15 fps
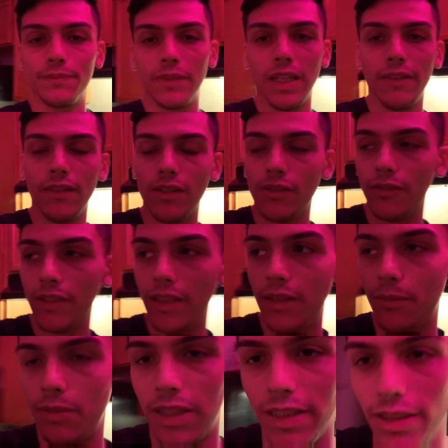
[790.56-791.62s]
David's over there
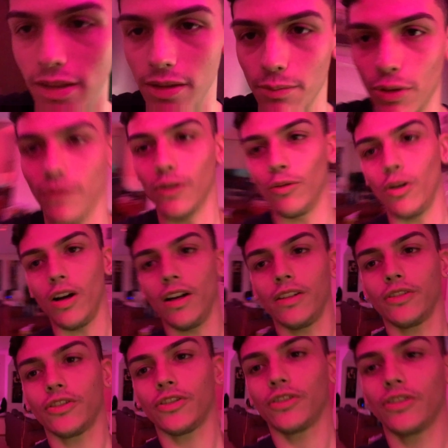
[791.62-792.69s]
playing some
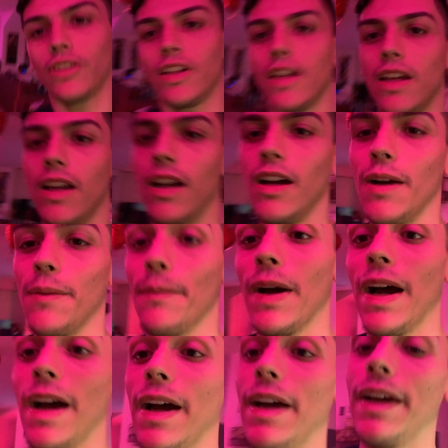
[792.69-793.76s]
Overwatch.
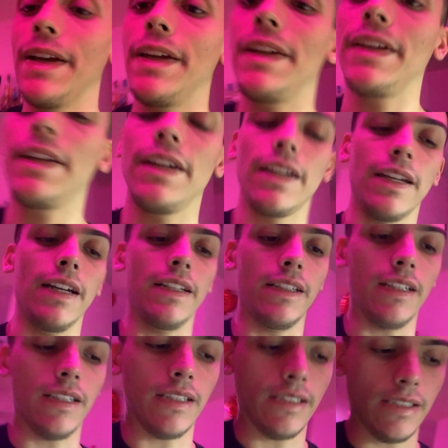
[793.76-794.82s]
I got
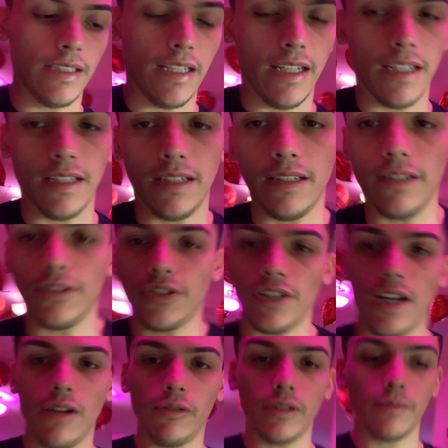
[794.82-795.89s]
done taking a
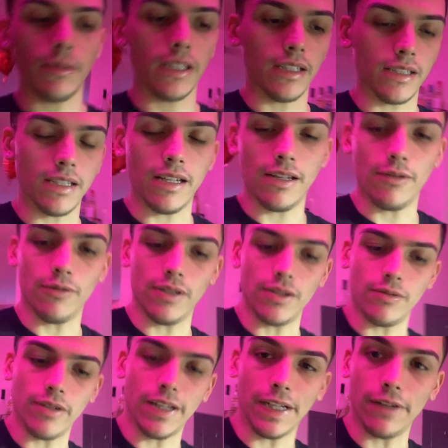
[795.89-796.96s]
shower because I was
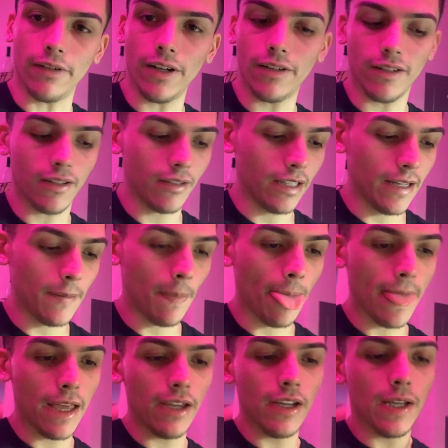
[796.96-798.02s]
running around all day,
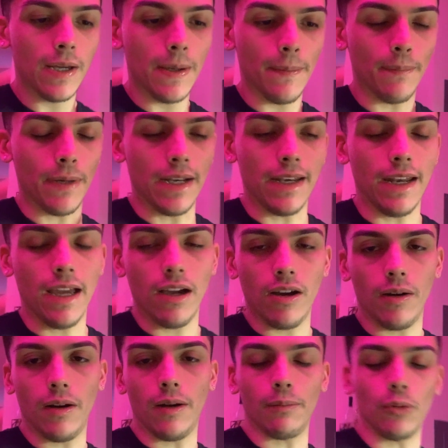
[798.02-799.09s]
but
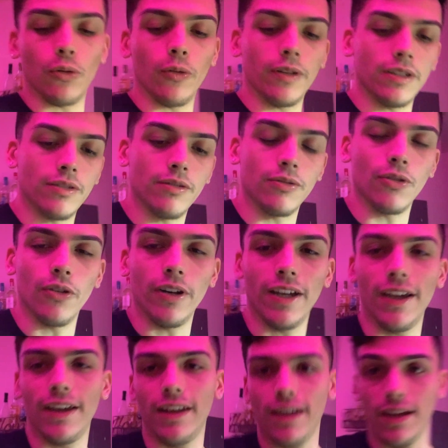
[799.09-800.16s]
now I'm going to go
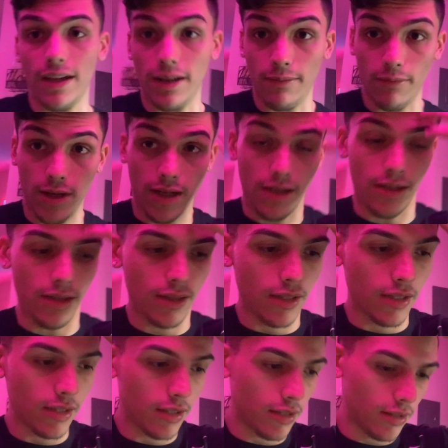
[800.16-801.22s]
ahead and make
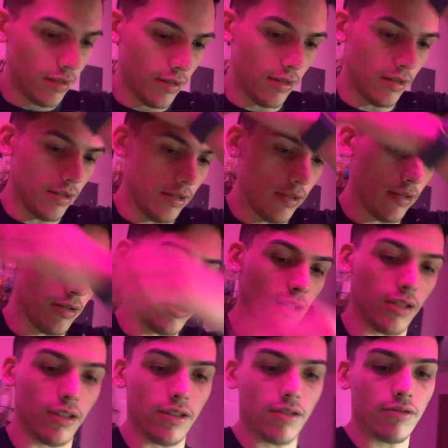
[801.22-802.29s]
the
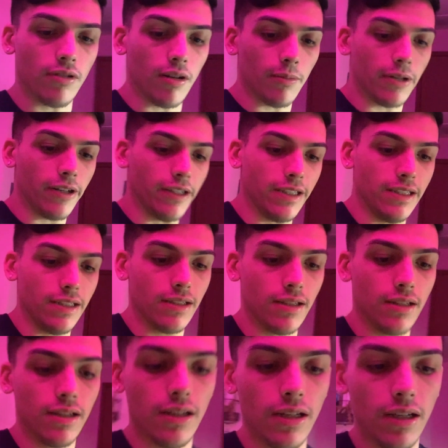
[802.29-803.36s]
chocolate strawberries